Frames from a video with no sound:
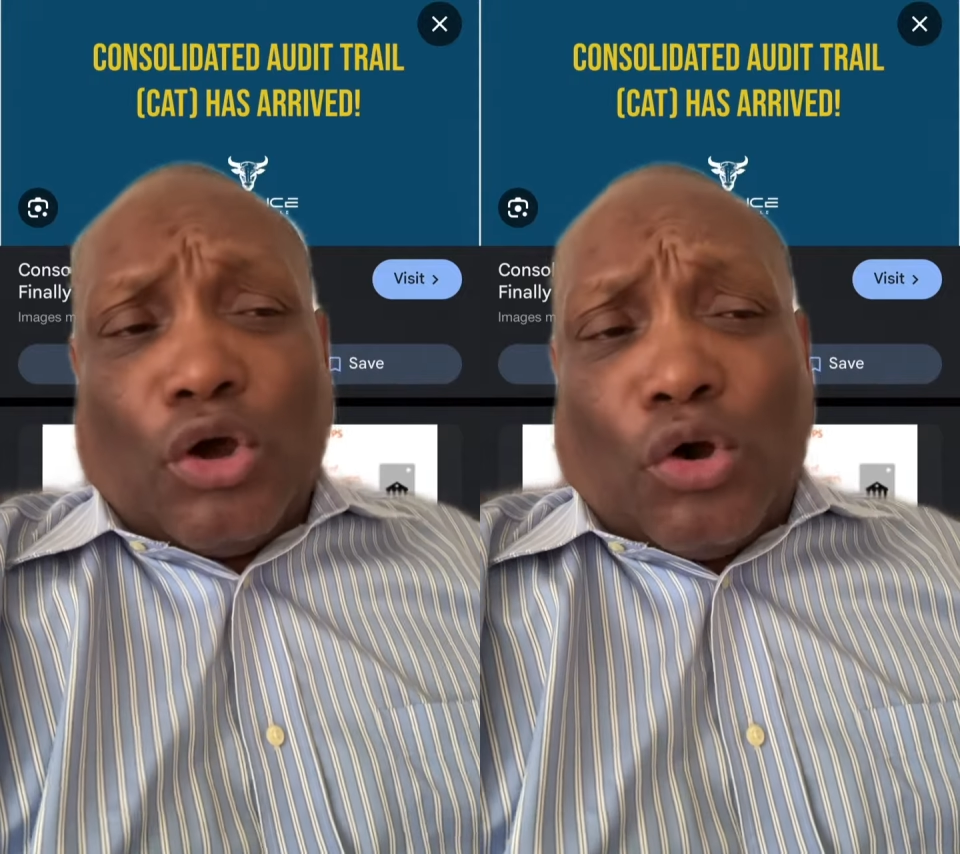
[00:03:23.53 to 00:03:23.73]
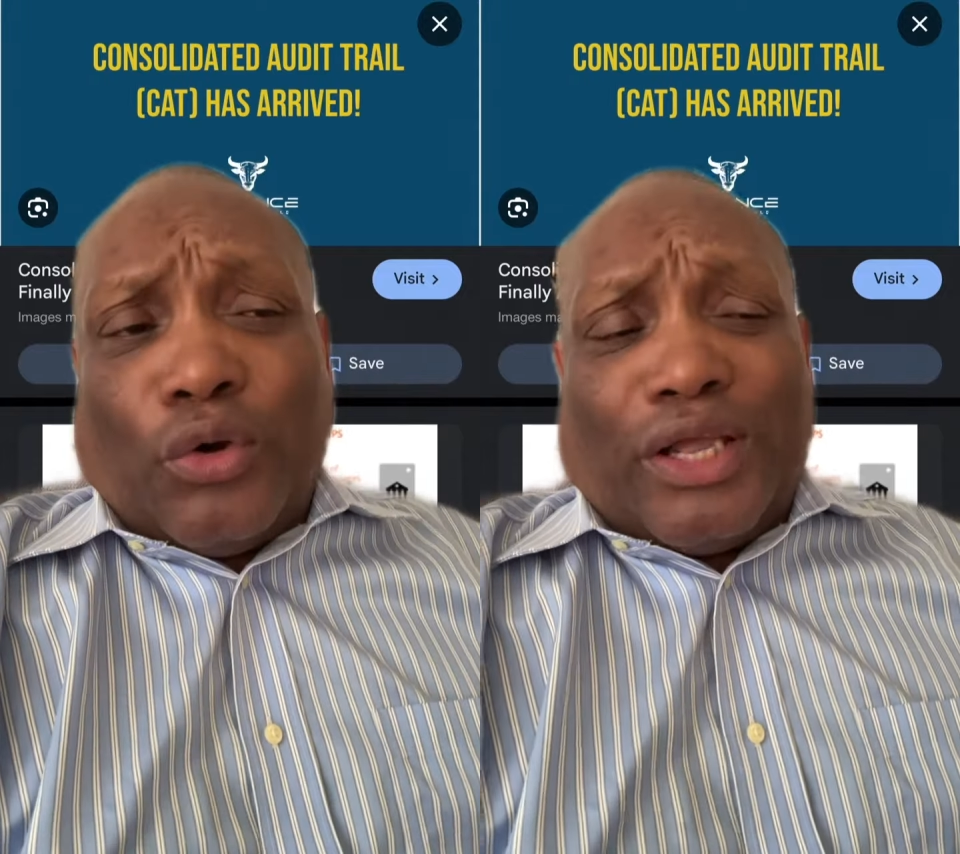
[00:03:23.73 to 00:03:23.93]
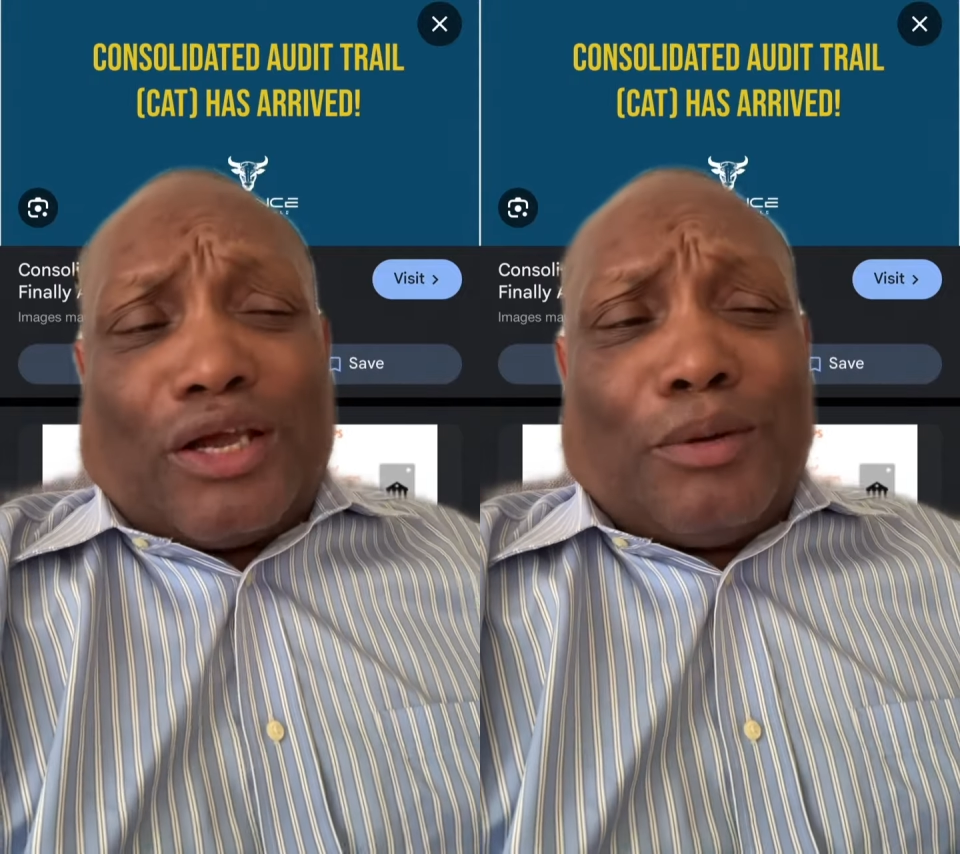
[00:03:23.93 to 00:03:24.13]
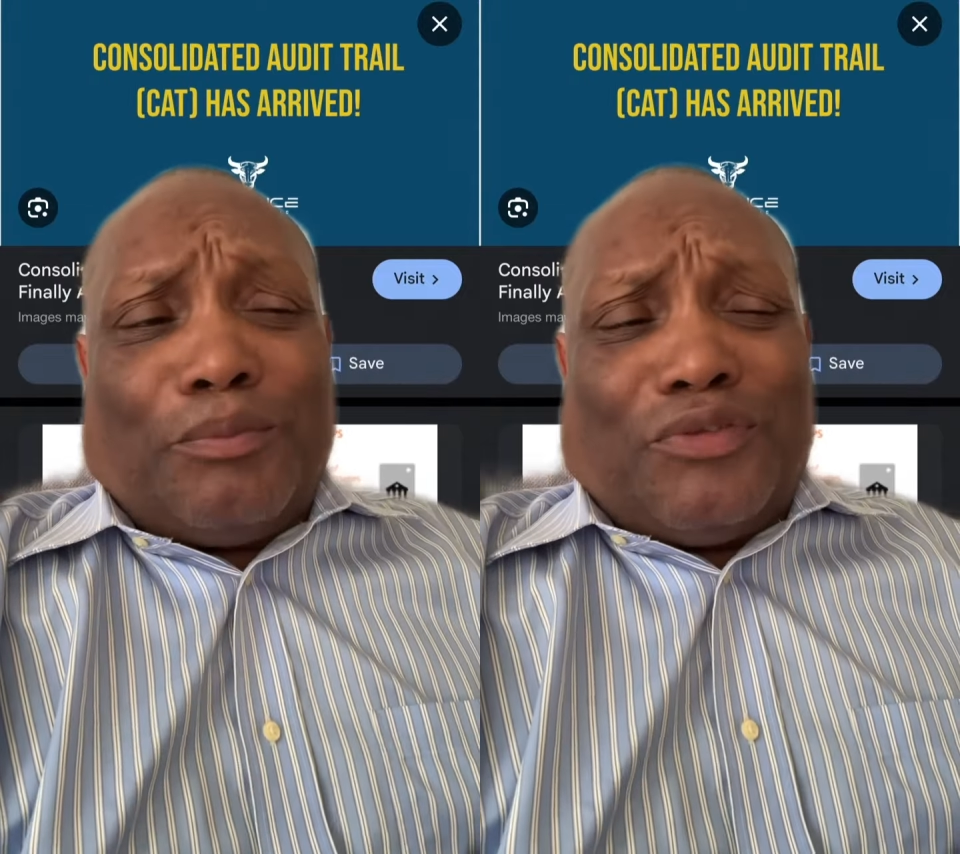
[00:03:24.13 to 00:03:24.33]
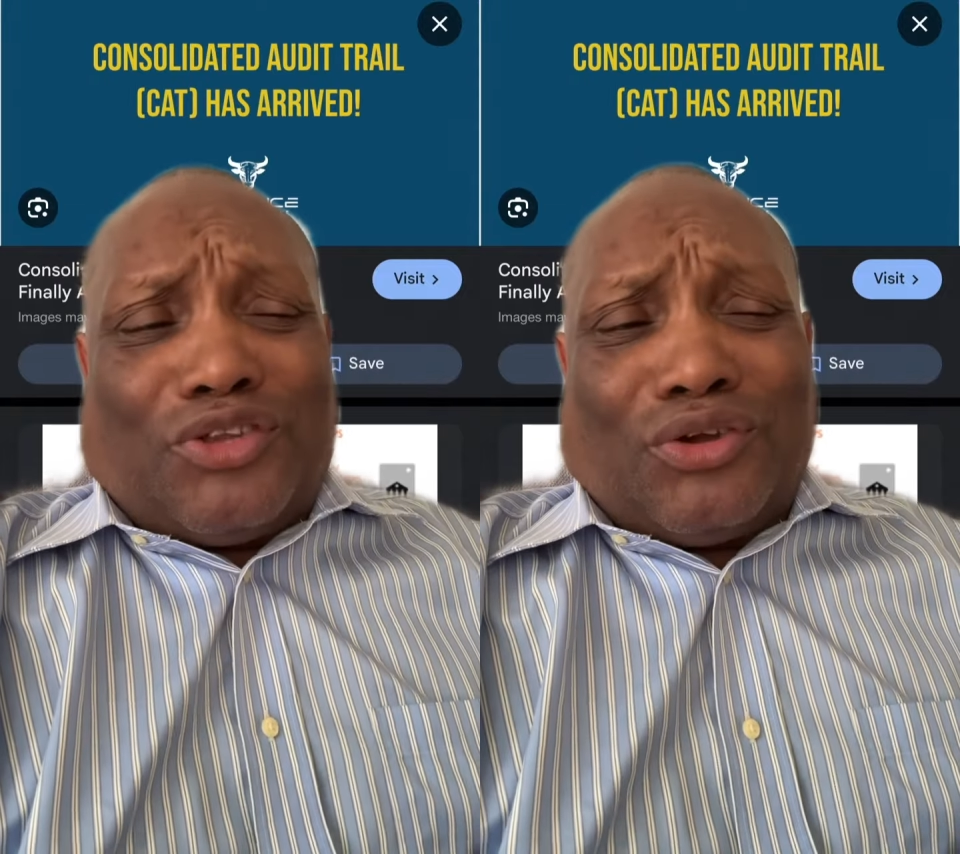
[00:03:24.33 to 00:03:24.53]
or they're
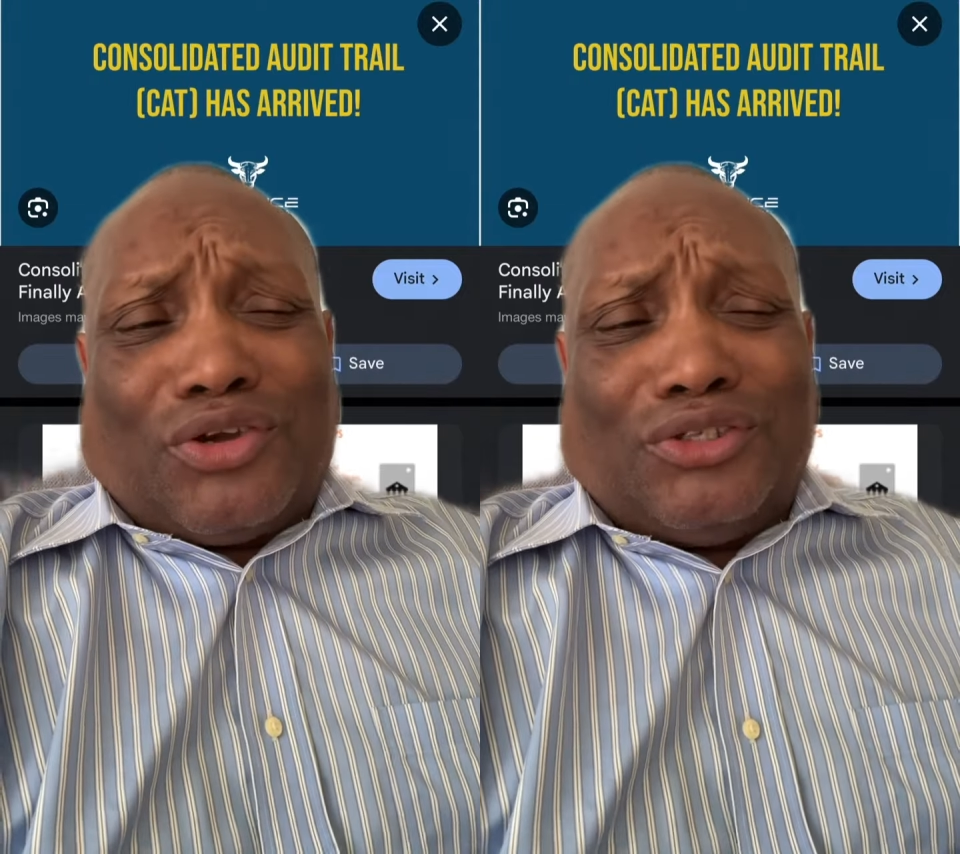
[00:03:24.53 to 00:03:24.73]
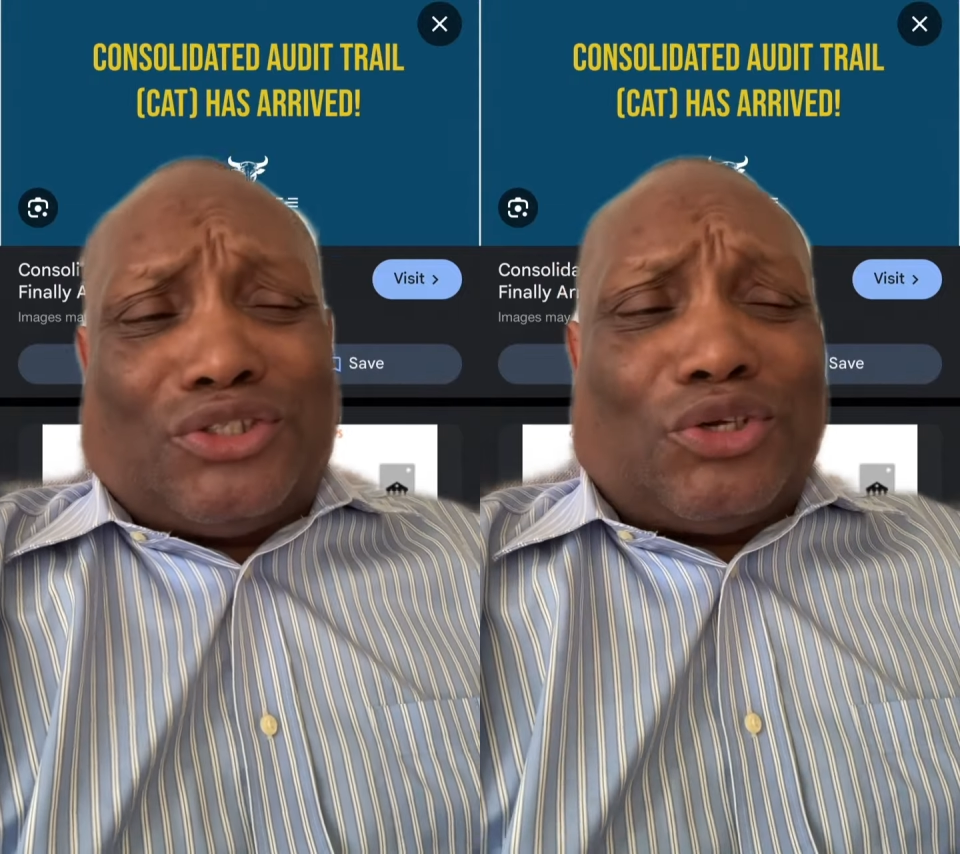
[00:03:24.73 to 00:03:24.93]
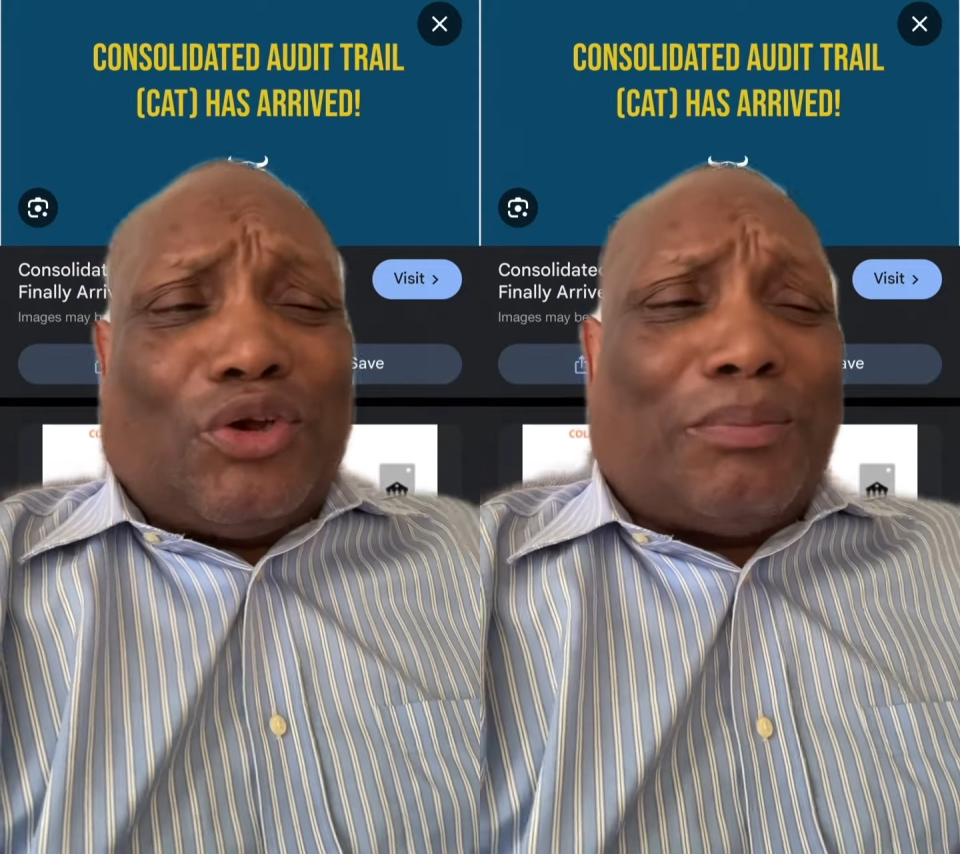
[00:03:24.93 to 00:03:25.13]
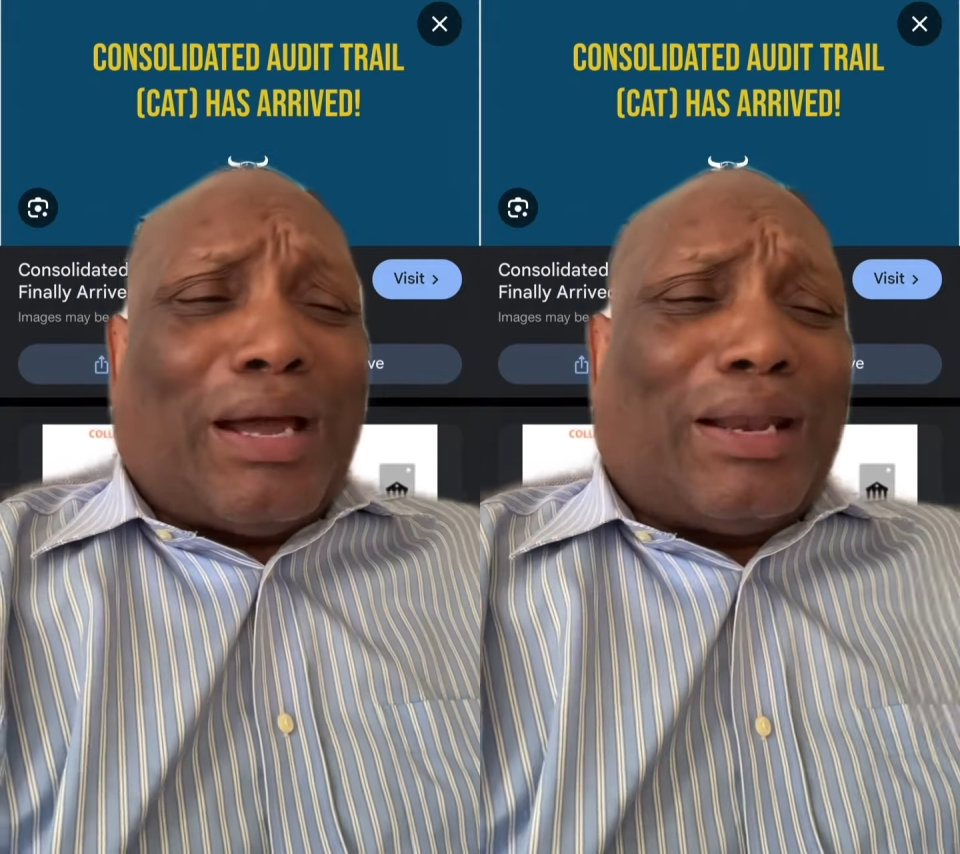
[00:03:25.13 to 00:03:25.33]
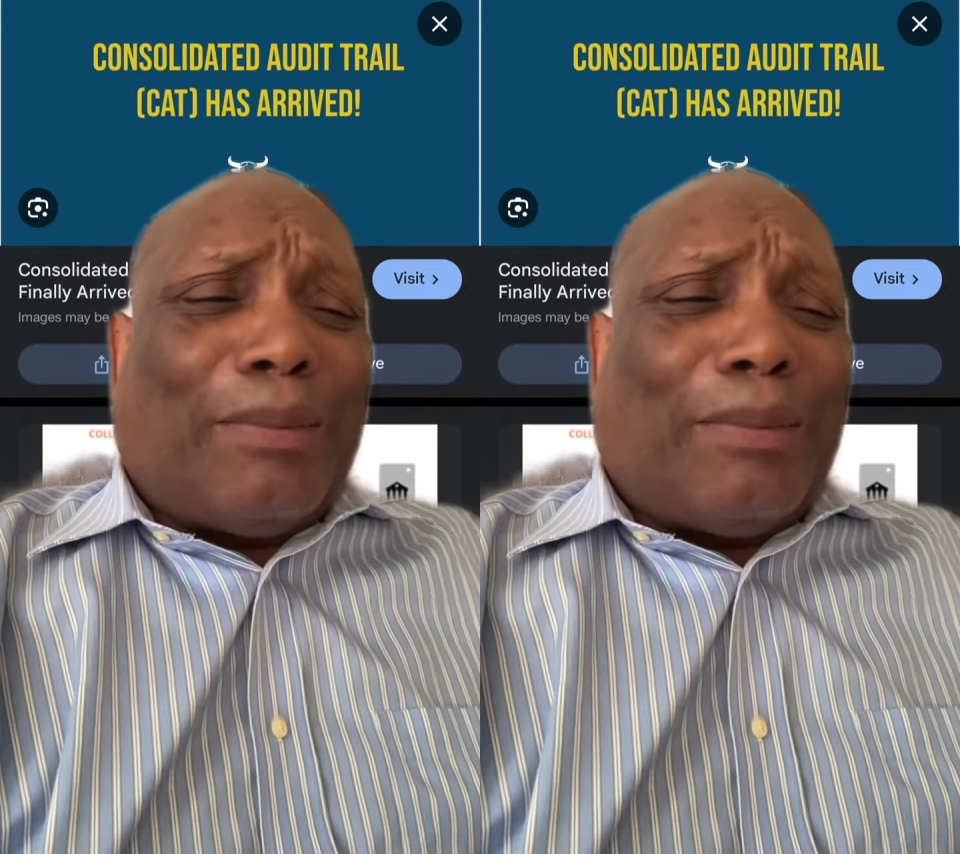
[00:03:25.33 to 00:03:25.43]
con concerned about